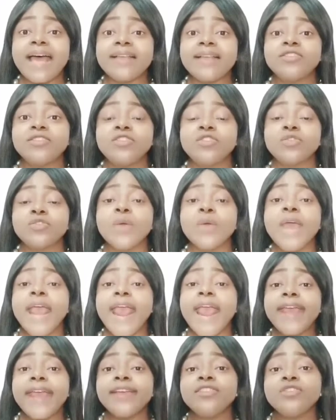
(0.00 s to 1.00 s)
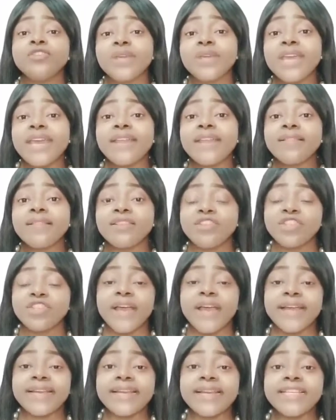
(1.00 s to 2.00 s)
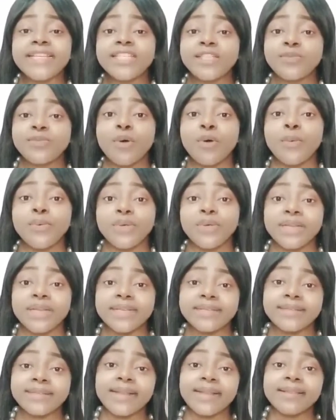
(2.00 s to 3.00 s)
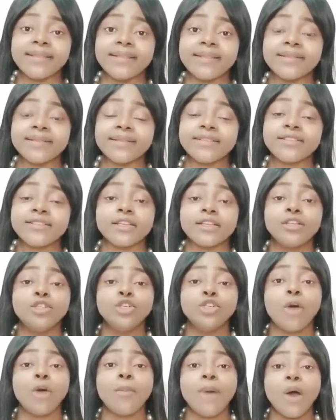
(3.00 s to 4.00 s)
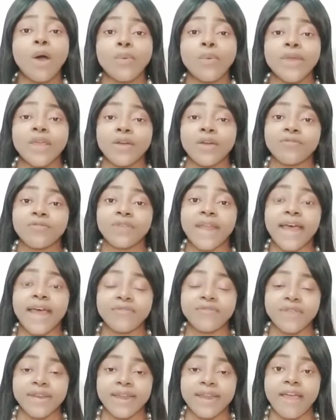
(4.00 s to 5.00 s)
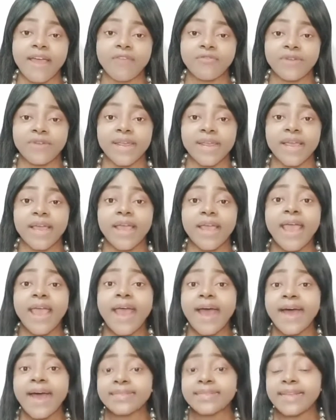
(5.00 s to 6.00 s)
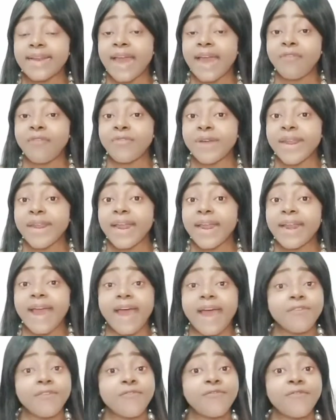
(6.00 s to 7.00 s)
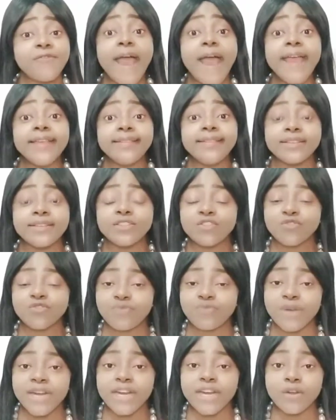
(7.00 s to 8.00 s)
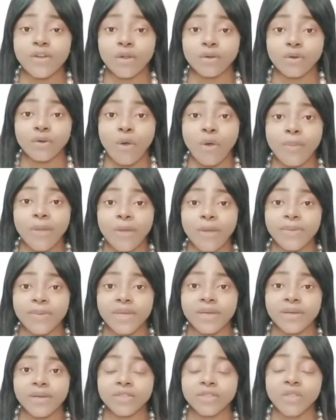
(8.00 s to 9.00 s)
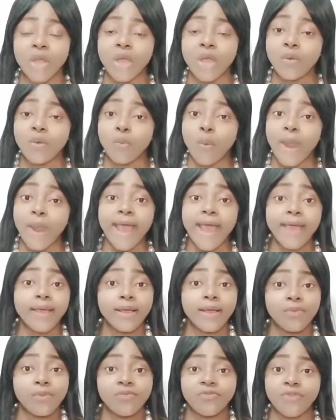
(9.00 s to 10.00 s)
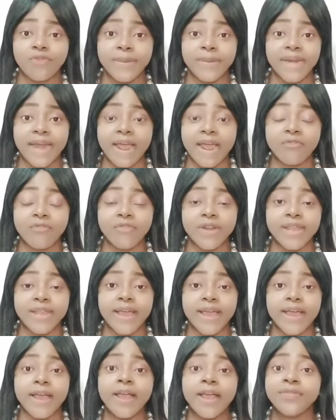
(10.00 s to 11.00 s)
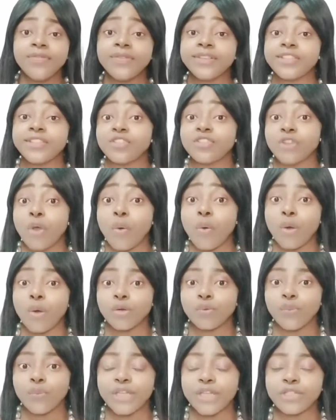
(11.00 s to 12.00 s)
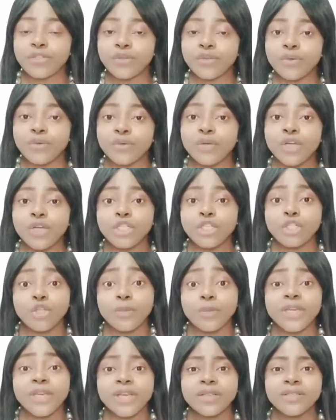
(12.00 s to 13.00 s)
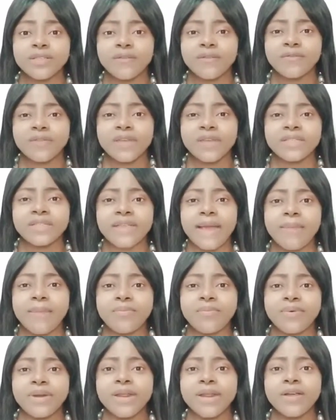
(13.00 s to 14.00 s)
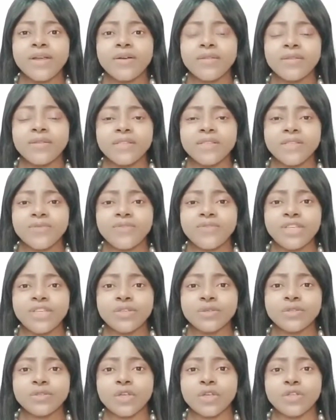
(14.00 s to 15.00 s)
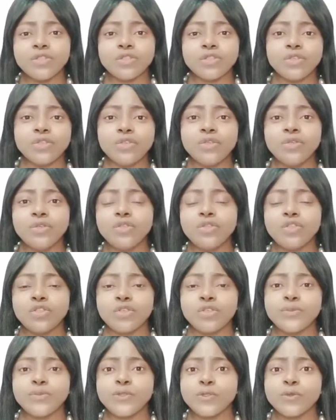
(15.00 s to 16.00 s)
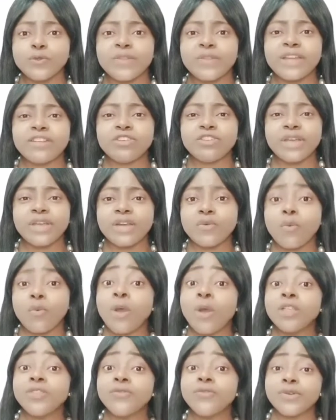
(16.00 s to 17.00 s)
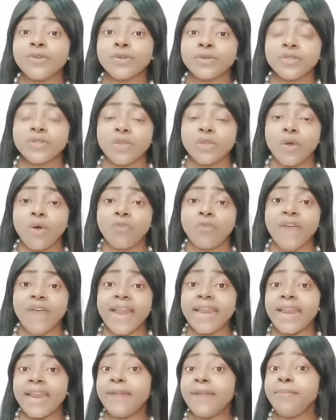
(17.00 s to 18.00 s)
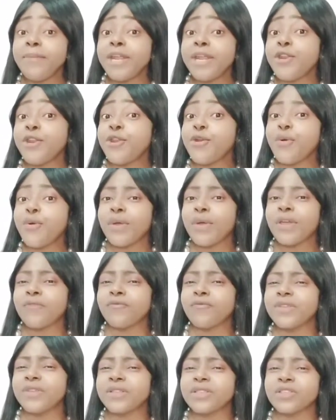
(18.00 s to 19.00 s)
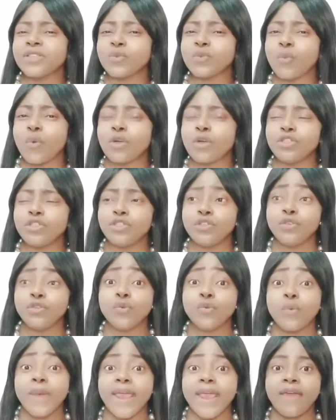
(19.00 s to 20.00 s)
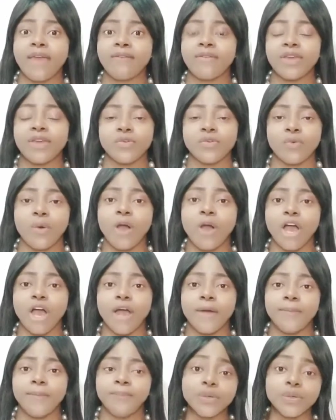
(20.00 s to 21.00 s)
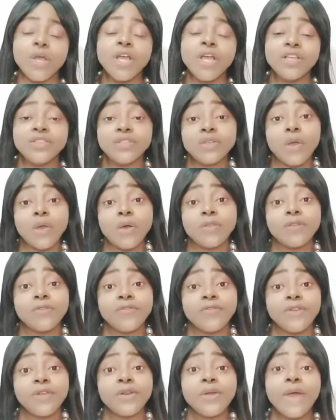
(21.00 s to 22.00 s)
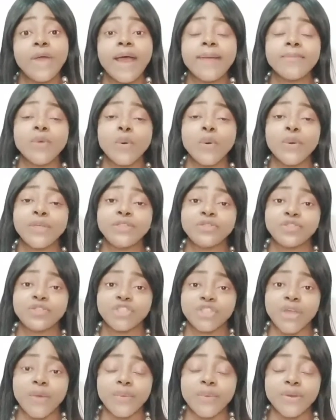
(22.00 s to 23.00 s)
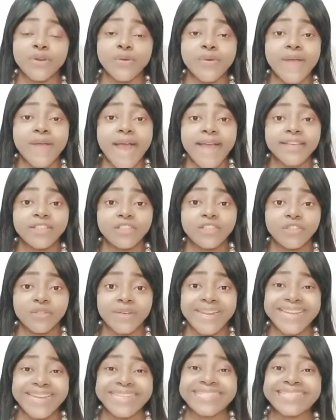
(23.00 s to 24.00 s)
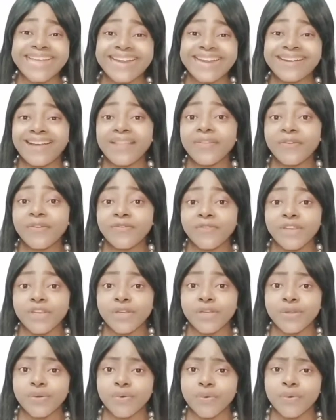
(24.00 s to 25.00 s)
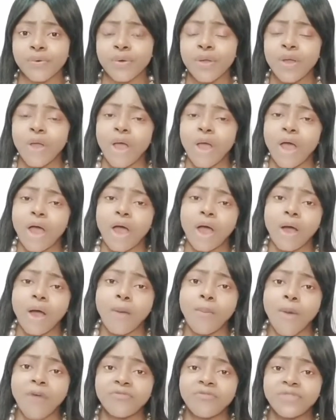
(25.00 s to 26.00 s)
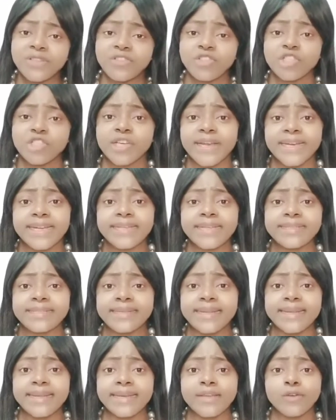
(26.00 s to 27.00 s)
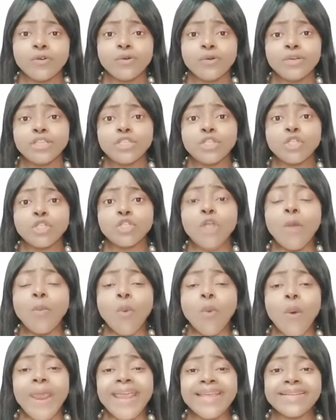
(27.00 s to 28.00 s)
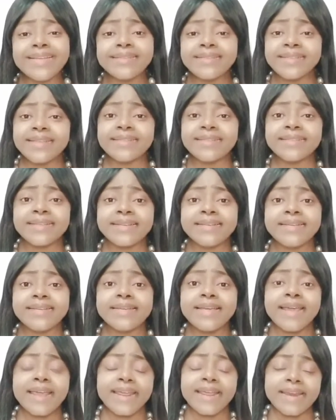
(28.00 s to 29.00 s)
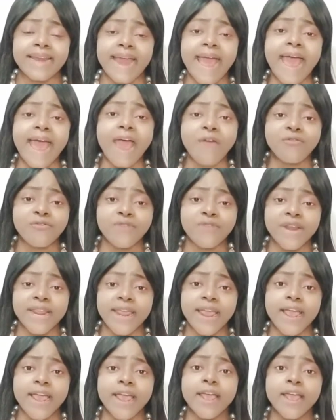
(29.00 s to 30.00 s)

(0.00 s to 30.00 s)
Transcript: as to educate the Chinese populace that this is a normal way of life in Africa. As an African, I find this really not normal because where I come from in Africa, this is not what we do. So because of this, I'm bringing on these videos onto YouTube so that you can watch for yourself and let me know if this is what you do wherever you are. So the video I'm going to share with you guys today is another video um, of this Chinese lady who is somewhere in Tanzania in Africa